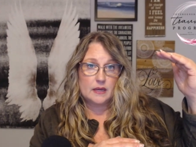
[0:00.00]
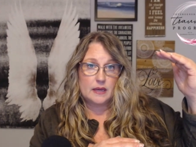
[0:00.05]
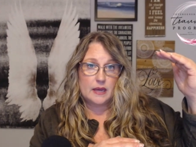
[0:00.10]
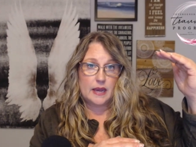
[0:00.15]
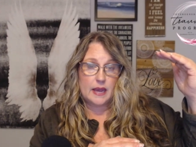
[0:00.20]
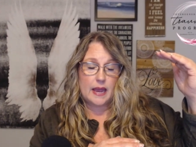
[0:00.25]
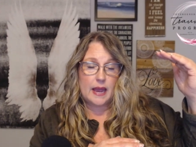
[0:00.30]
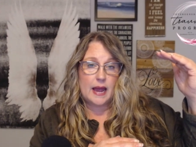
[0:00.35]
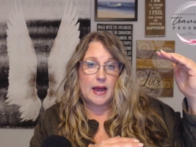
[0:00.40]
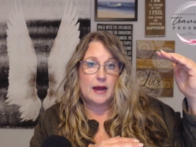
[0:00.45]

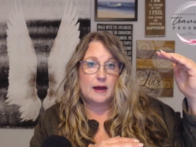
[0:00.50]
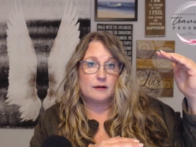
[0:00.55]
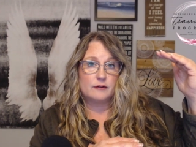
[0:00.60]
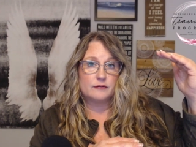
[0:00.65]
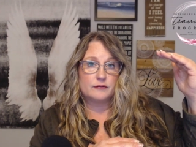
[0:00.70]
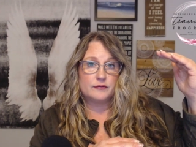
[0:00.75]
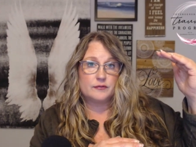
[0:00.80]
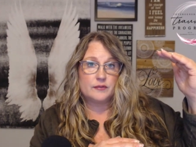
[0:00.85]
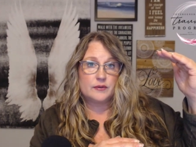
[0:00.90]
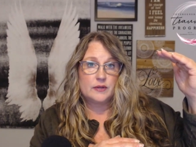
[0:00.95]

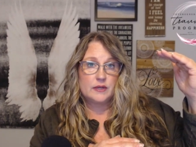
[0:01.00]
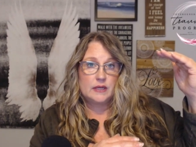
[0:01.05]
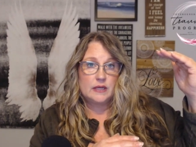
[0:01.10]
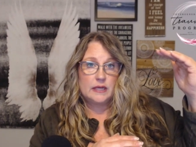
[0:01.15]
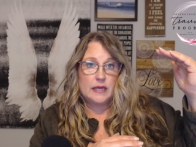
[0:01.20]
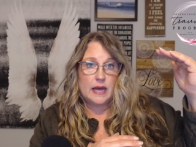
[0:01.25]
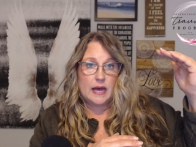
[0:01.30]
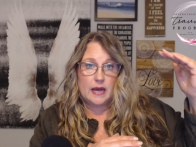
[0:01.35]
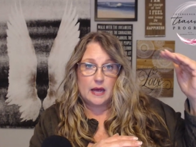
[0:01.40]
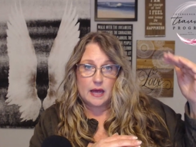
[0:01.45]
have
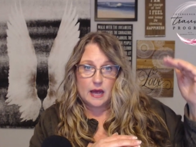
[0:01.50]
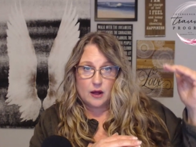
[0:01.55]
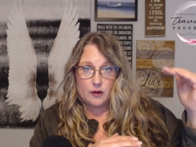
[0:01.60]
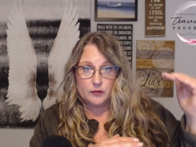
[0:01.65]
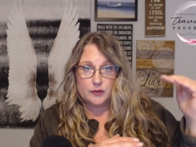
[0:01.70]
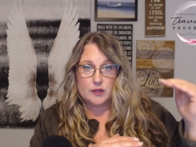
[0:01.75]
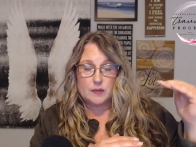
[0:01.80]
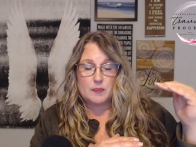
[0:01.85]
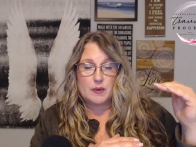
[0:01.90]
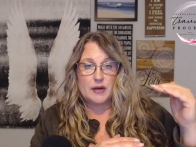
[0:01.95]

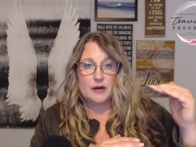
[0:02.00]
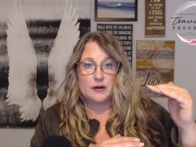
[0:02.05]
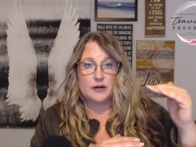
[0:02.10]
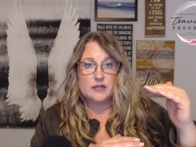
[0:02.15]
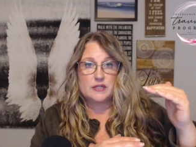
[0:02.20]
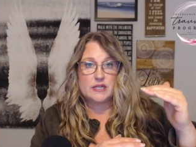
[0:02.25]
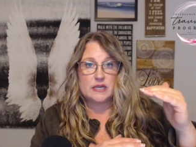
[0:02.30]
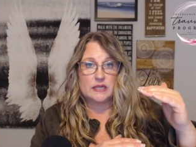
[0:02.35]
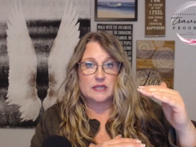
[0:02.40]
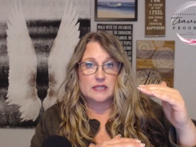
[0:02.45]
healthy
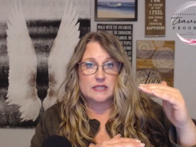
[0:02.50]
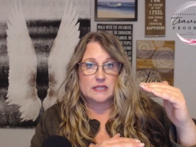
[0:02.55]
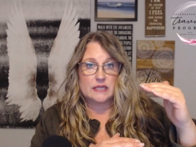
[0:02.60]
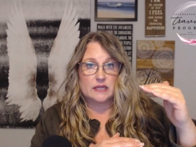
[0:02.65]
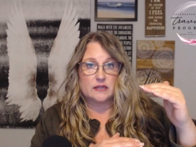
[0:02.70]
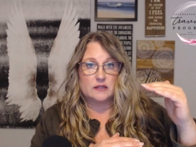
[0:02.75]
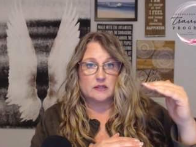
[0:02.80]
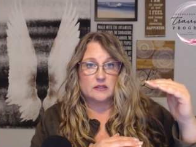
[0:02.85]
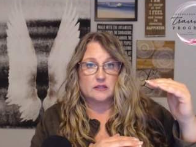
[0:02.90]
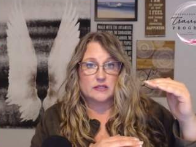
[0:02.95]
parenting
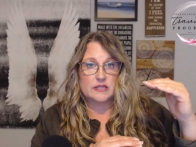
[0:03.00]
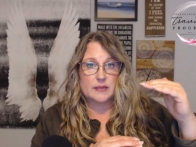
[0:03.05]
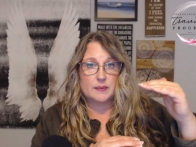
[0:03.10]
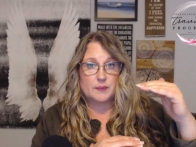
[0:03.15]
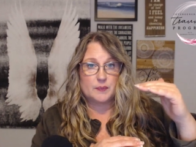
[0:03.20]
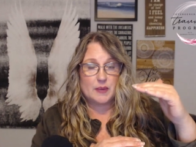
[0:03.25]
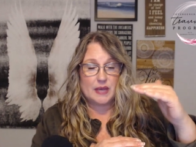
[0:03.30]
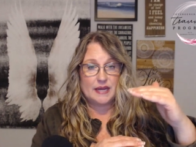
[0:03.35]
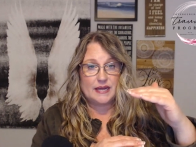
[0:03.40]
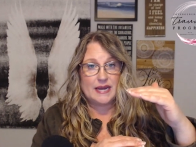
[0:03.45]
skills,
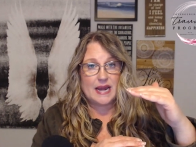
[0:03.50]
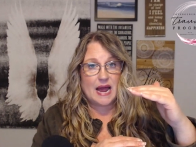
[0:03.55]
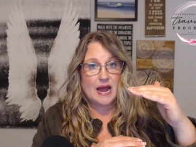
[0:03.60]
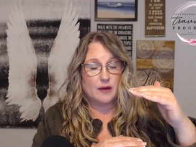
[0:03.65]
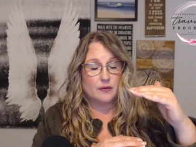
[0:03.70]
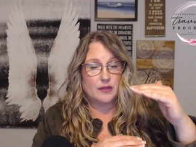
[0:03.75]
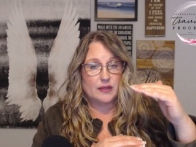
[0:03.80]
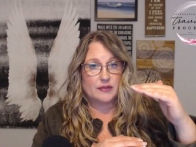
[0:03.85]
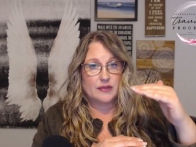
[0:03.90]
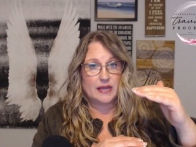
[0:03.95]
and
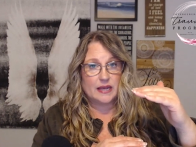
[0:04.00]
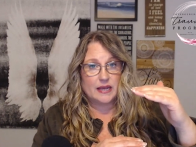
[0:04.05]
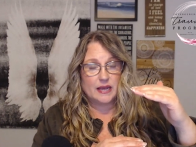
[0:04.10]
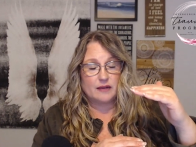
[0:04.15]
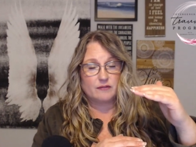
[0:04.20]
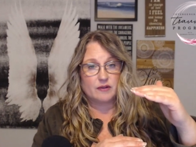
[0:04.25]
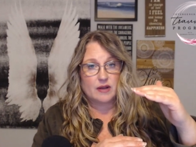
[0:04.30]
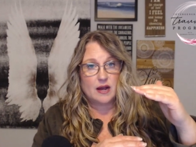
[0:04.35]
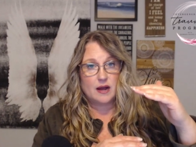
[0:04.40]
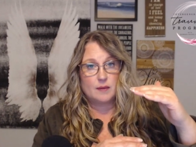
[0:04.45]
now that they
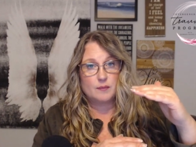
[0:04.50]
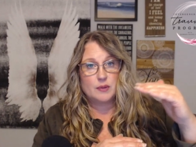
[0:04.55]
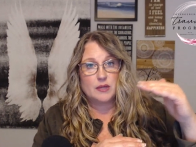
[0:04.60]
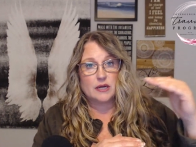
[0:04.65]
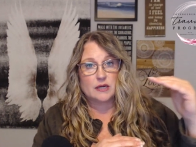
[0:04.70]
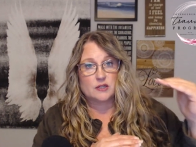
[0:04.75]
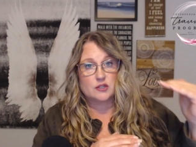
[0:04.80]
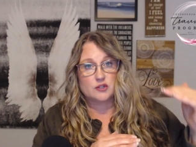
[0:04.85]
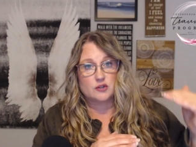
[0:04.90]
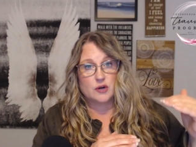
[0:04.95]
have
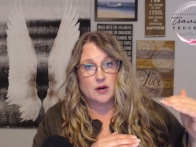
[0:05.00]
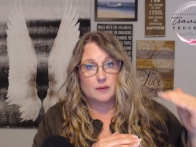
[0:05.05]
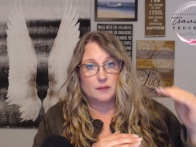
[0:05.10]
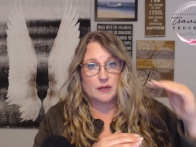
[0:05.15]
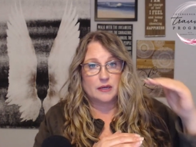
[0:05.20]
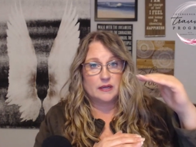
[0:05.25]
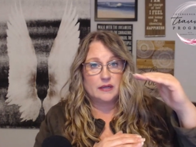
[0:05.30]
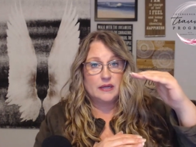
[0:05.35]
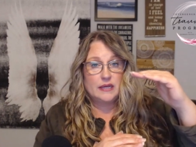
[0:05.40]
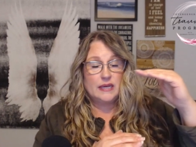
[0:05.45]
complex
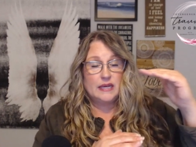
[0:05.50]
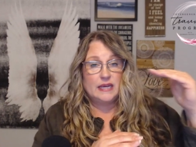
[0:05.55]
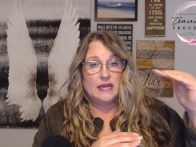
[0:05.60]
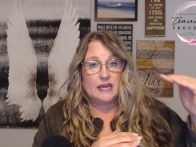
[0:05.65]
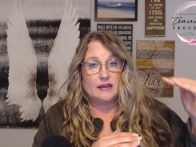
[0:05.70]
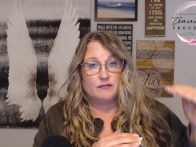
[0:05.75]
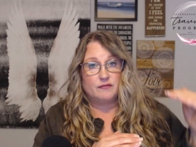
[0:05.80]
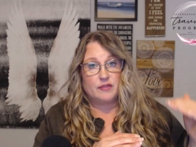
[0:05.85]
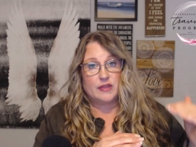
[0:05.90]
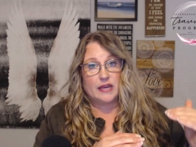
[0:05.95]
trauma,
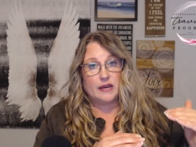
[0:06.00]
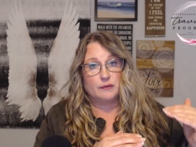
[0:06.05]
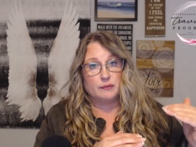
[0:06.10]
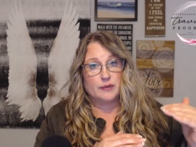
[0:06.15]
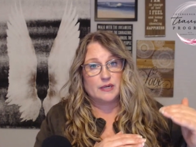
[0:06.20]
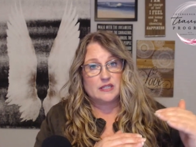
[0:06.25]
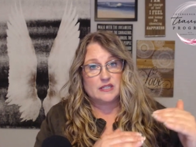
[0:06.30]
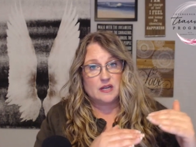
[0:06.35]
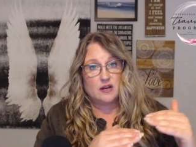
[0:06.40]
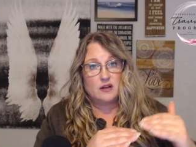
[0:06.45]
if they
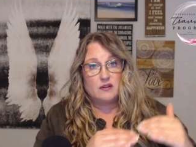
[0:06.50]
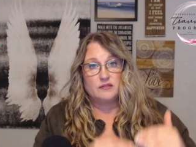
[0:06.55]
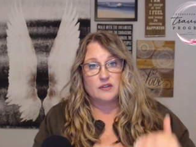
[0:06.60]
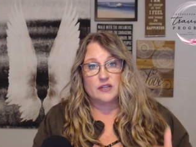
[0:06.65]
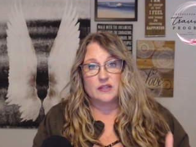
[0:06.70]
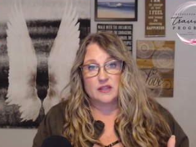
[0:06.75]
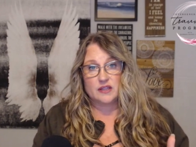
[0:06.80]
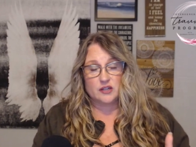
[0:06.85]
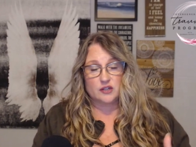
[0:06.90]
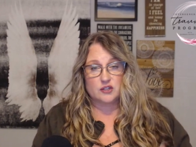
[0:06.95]
resolve
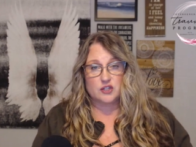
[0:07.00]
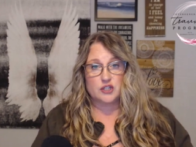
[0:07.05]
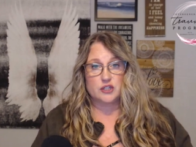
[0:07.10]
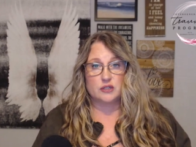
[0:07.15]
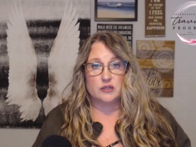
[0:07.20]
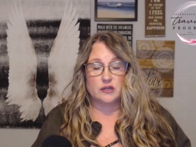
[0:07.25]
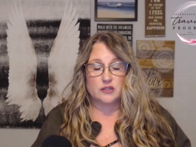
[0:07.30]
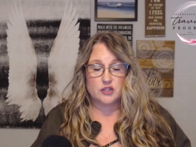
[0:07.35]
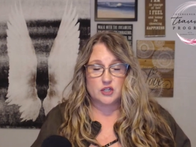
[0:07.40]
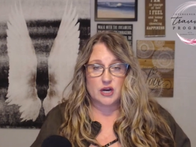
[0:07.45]
it, their
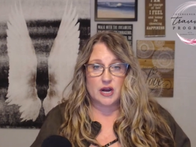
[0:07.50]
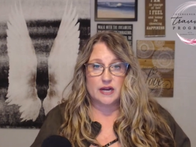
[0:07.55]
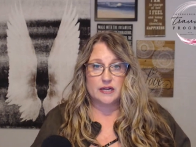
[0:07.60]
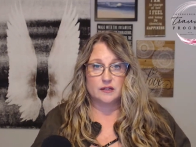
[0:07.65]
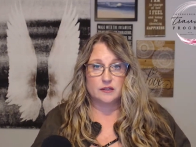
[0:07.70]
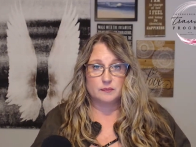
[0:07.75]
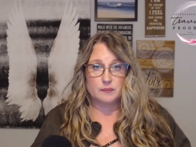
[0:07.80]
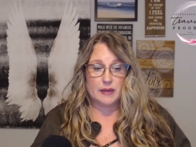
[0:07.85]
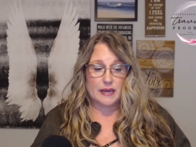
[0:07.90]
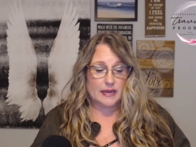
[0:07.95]

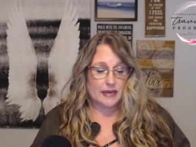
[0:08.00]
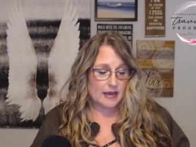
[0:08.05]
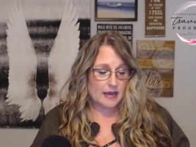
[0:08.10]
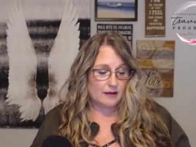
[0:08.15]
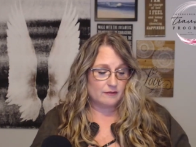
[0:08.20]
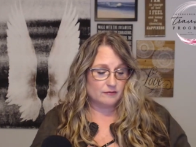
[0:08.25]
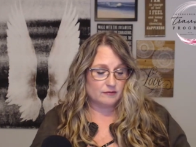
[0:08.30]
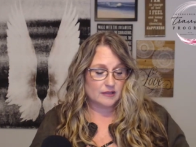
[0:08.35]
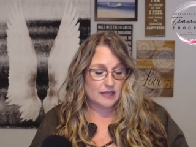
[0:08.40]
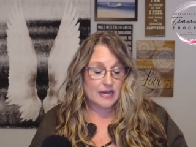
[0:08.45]
child may
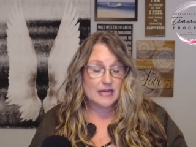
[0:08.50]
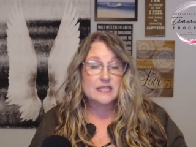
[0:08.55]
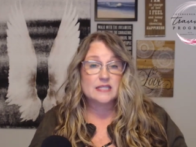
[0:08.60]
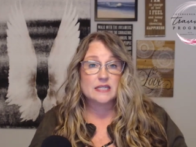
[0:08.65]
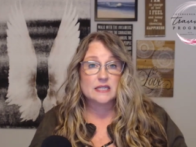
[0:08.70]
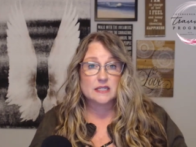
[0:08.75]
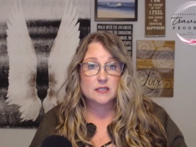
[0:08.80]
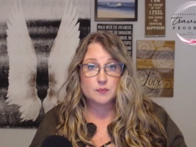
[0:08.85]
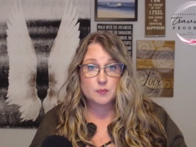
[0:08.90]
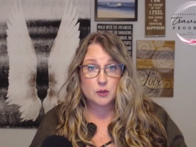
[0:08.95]
have less
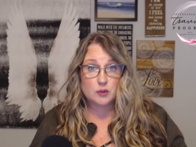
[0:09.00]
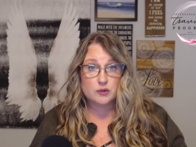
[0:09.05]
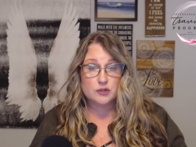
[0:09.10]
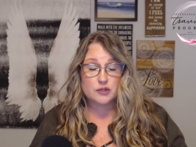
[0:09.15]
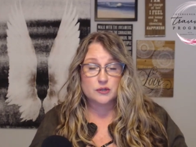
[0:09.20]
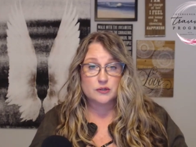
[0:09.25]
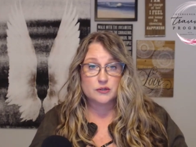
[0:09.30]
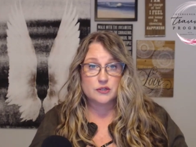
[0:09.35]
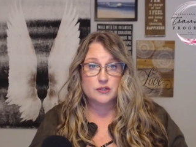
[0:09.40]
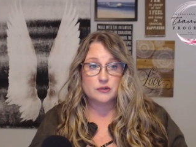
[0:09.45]

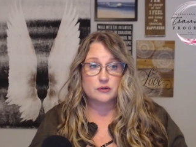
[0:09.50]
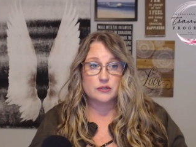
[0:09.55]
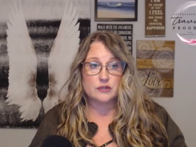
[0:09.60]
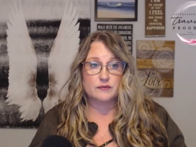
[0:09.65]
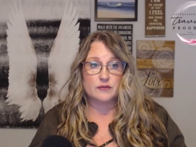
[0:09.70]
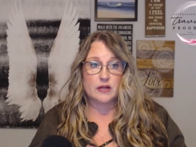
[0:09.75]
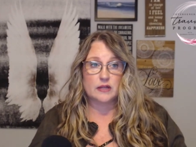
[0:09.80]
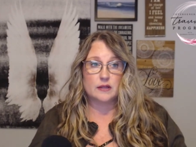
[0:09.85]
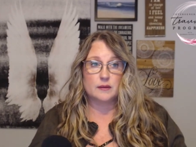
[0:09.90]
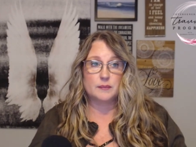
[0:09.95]
exposure to
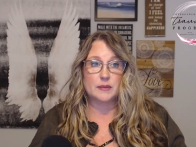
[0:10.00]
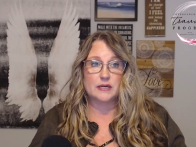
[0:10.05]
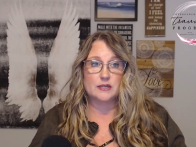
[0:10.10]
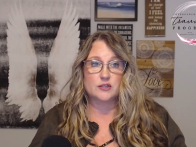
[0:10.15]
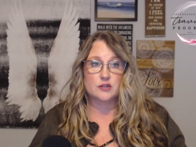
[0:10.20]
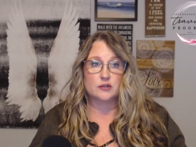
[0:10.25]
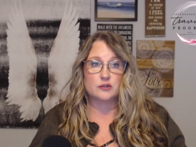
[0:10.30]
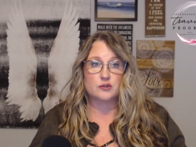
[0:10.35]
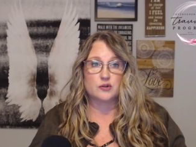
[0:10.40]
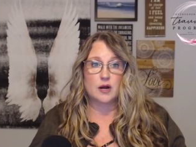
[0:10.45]

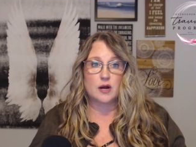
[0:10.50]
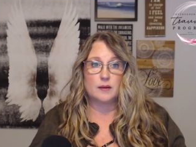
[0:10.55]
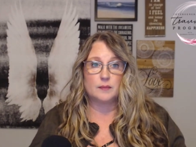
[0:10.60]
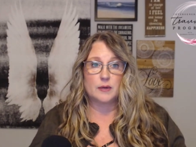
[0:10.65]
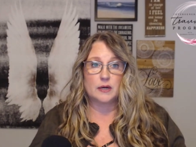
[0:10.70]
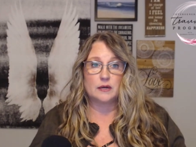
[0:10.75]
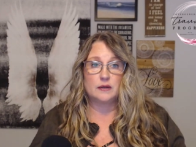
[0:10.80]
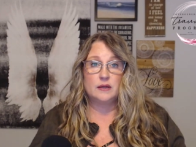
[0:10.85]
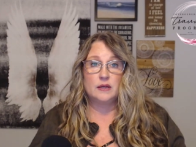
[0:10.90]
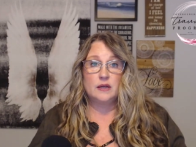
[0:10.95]
developmental
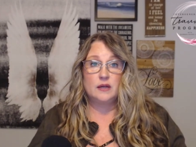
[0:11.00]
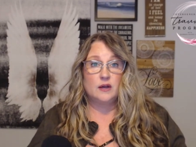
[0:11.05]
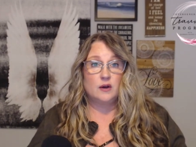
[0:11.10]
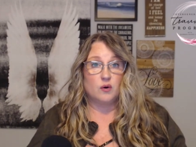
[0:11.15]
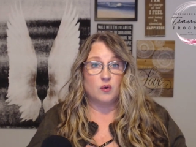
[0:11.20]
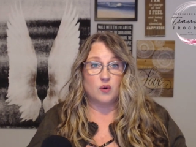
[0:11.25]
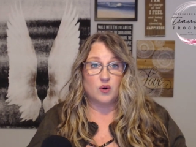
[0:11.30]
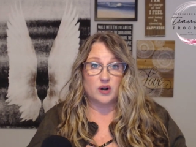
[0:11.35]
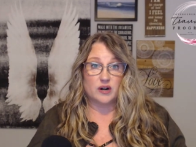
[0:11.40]
trauma or